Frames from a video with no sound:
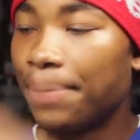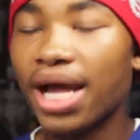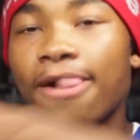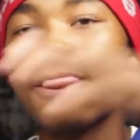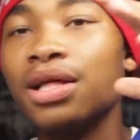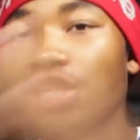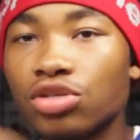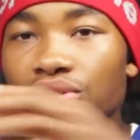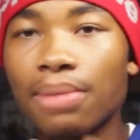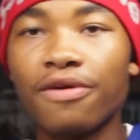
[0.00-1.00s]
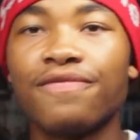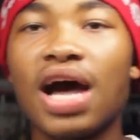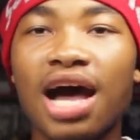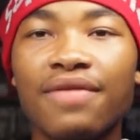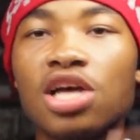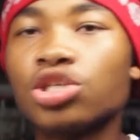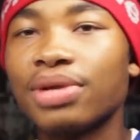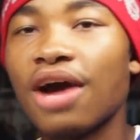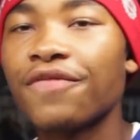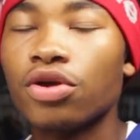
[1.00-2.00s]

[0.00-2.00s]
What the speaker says: But this was number 5. So without